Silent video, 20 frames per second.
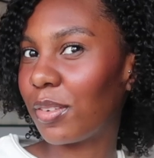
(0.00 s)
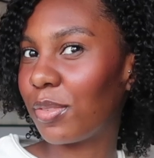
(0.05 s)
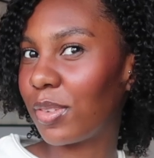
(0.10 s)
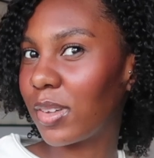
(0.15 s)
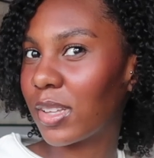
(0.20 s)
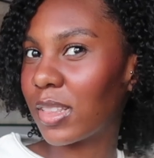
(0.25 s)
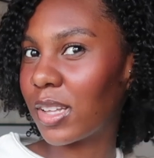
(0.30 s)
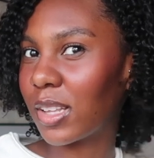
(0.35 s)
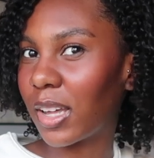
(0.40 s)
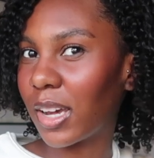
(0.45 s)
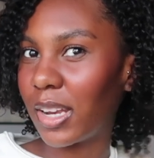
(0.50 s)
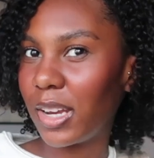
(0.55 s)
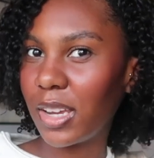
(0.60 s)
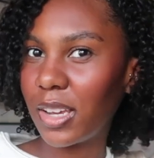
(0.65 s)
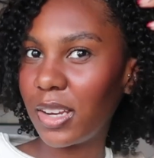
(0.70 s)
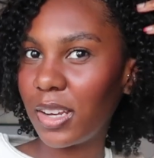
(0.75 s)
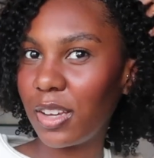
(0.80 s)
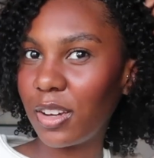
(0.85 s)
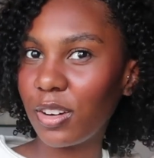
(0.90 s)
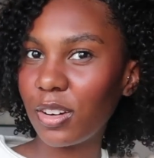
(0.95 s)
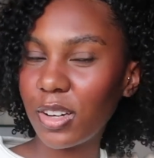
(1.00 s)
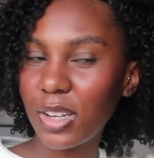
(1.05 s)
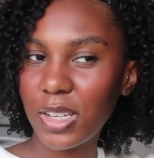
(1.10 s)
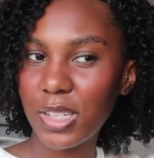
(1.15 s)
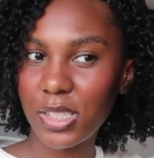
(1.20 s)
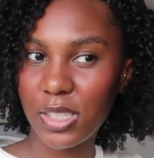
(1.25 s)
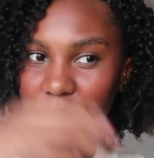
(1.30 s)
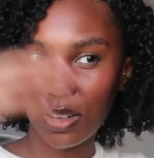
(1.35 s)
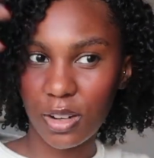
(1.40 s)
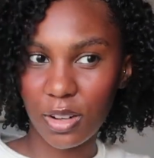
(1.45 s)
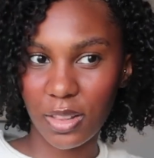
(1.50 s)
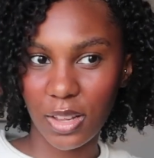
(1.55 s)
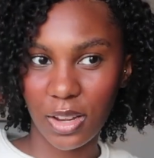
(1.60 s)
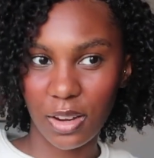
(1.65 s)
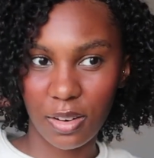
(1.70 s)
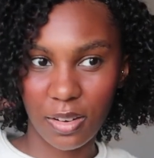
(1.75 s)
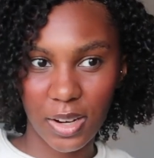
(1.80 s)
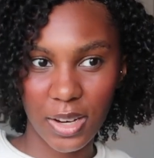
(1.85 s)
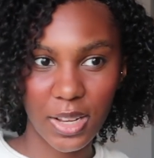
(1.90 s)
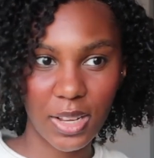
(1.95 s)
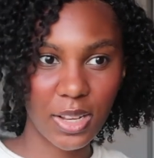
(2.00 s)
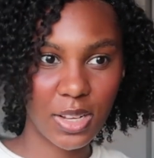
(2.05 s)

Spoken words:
feel like the lighting in here isn't all that great